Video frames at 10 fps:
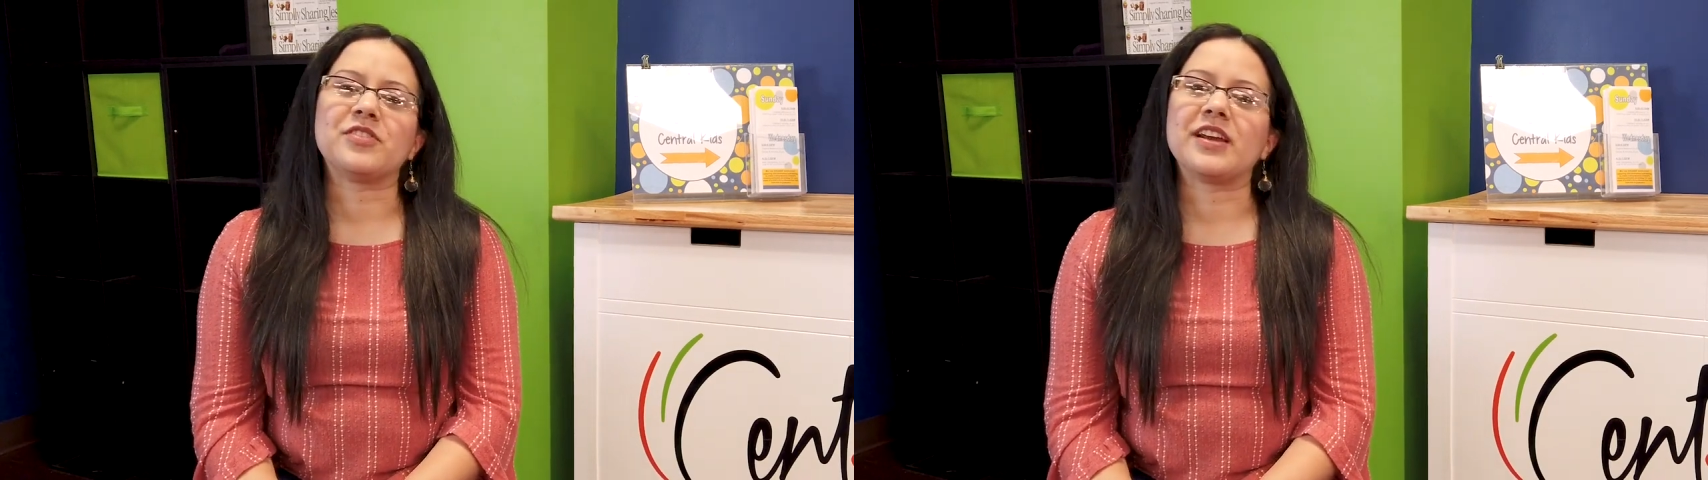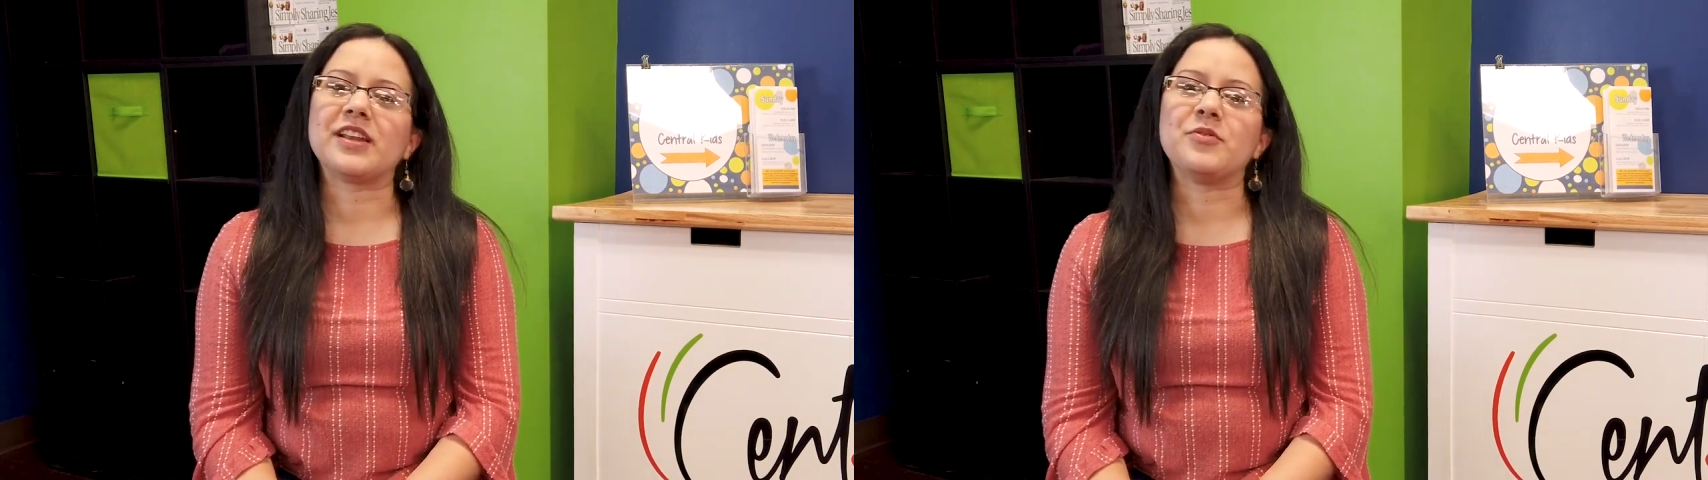
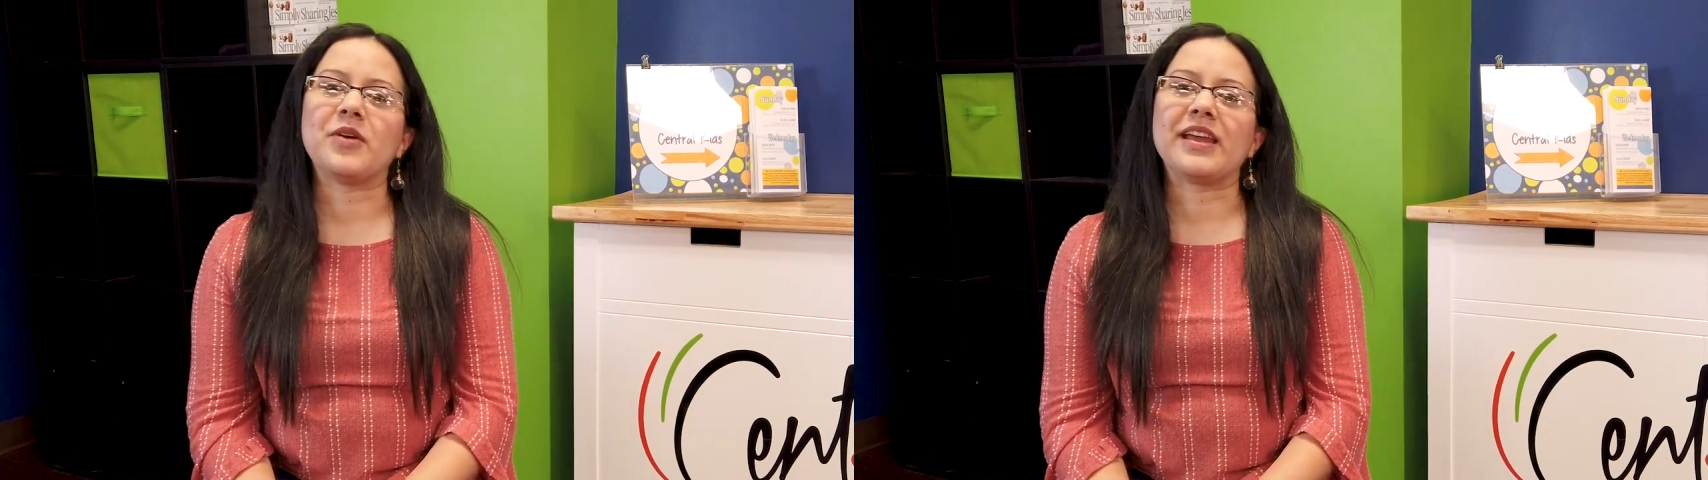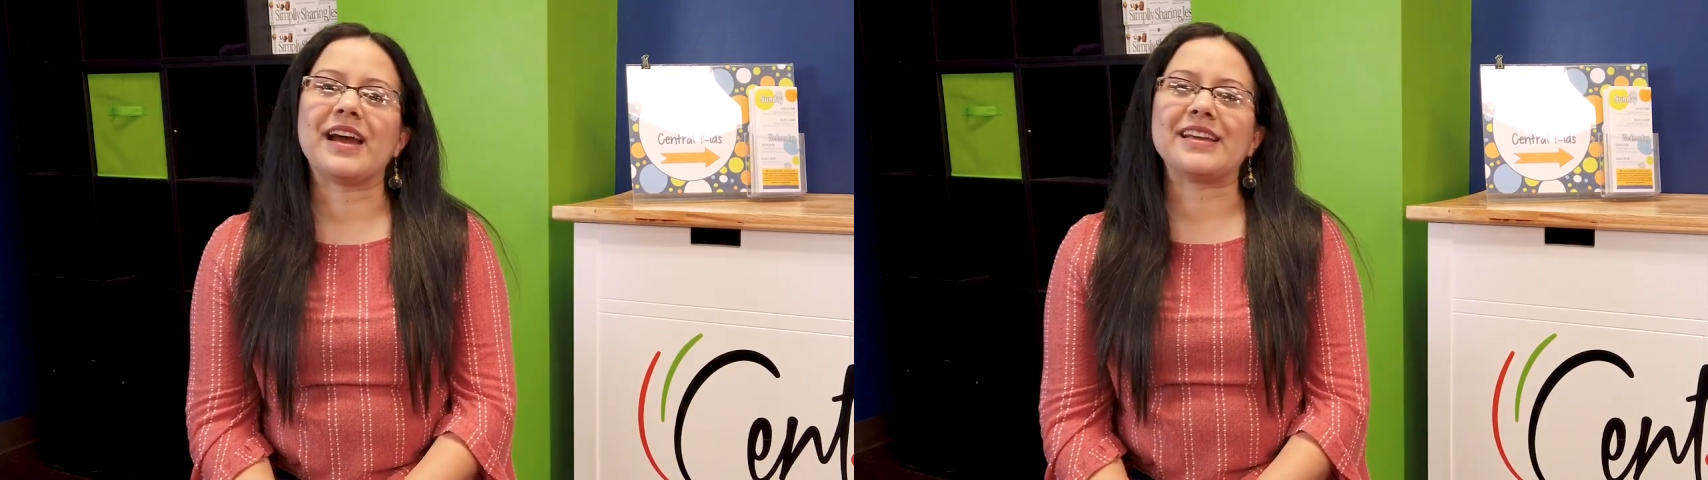funny
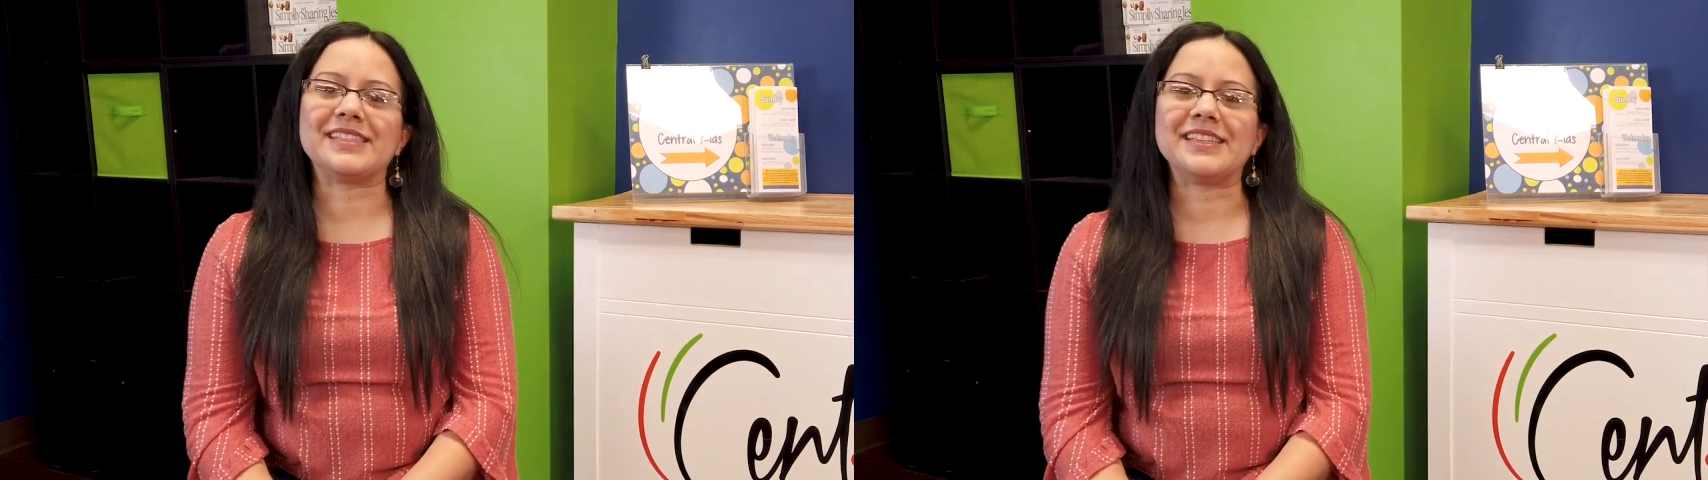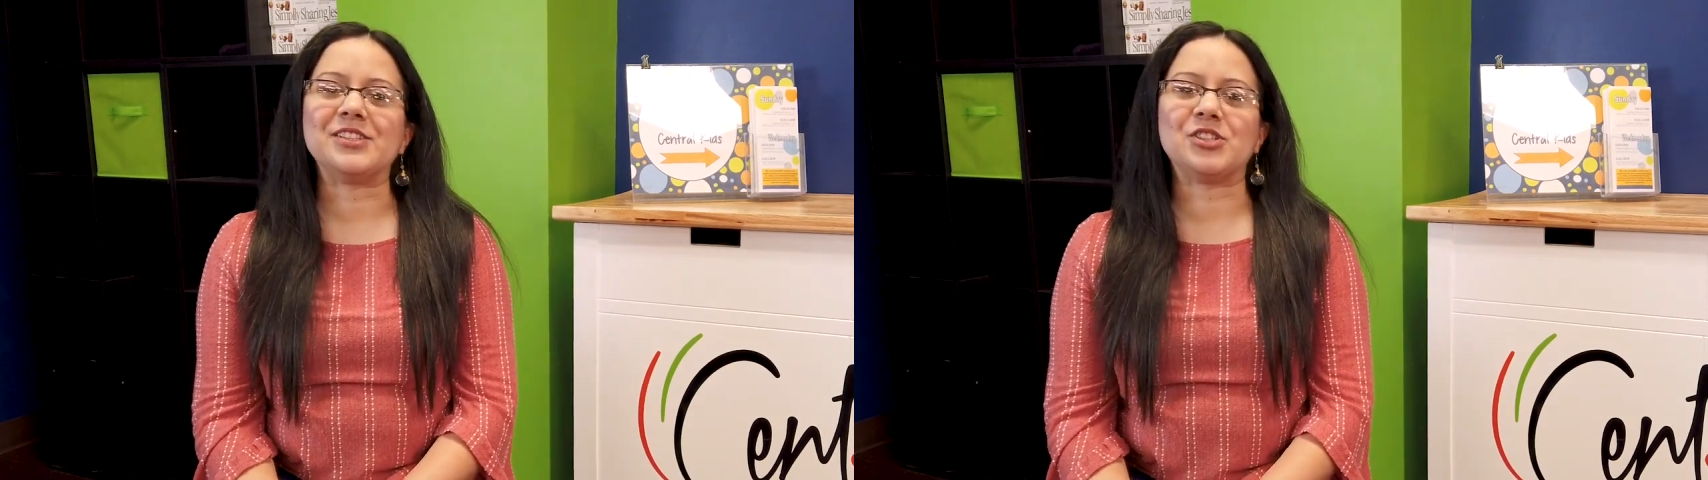when
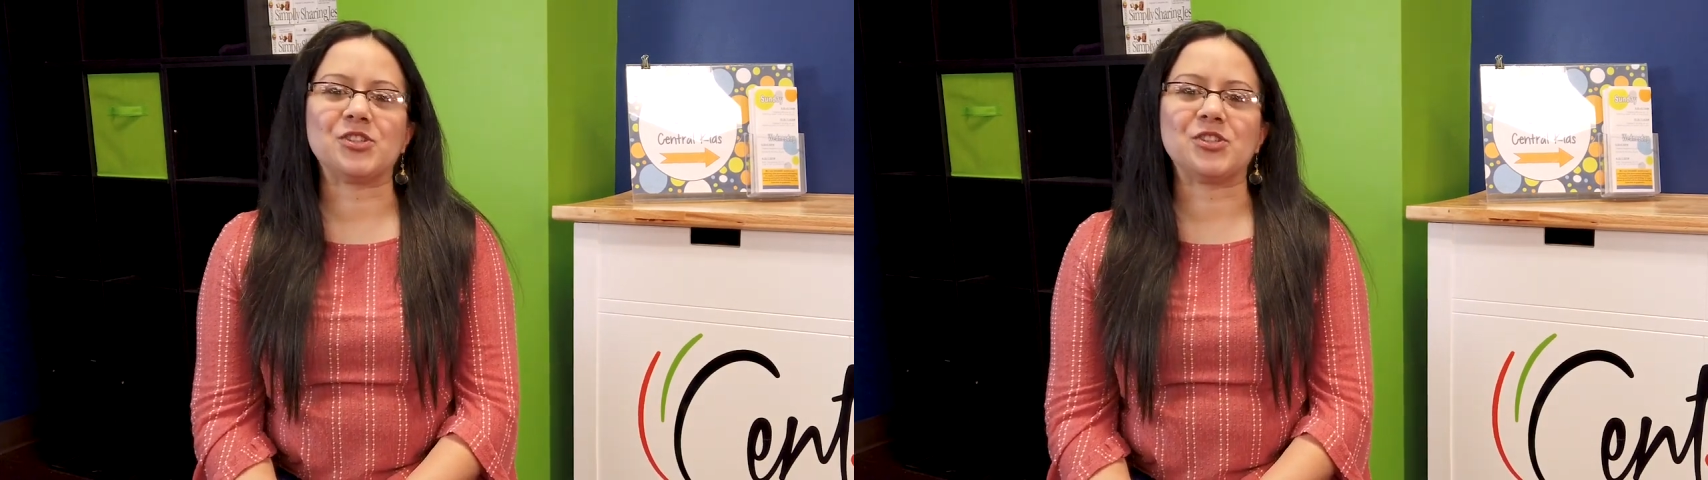I see the